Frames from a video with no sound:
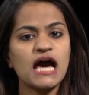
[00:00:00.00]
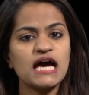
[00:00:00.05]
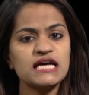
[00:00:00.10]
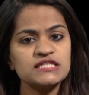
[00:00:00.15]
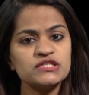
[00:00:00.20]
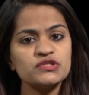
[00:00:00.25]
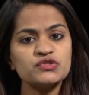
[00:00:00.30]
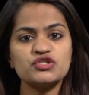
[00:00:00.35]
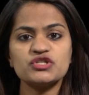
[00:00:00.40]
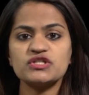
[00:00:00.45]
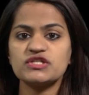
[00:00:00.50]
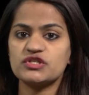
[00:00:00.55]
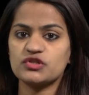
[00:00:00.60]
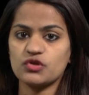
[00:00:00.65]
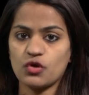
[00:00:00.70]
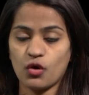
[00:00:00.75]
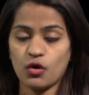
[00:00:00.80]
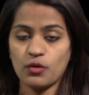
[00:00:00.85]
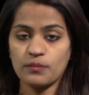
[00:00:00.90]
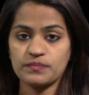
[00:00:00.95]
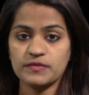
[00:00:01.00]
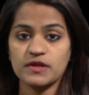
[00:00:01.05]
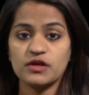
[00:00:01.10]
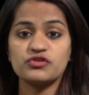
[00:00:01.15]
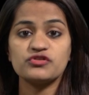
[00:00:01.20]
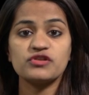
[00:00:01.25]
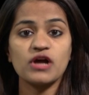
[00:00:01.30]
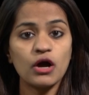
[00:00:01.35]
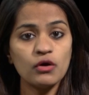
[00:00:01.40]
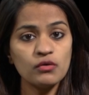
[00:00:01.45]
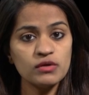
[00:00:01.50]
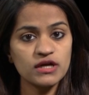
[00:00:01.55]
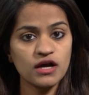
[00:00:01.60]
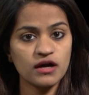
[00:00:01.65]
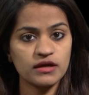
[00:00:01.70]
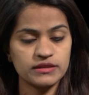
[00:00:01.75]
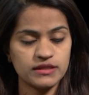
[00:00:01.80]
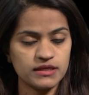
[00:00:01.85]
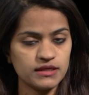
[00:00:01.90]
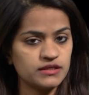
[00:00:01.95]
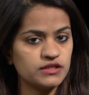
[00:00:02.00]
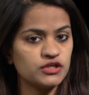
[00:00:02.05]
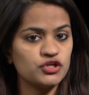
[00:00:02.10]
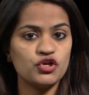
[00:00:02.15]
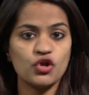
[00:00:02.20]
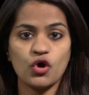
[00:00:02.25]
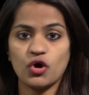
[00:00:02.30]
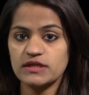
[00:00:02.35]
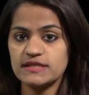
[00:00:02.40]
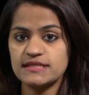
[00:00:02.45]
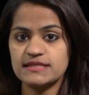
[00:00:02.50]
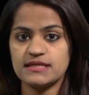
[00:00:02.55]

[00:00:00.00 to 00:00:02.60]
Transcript: As you just saw, Rahul Gandhi did not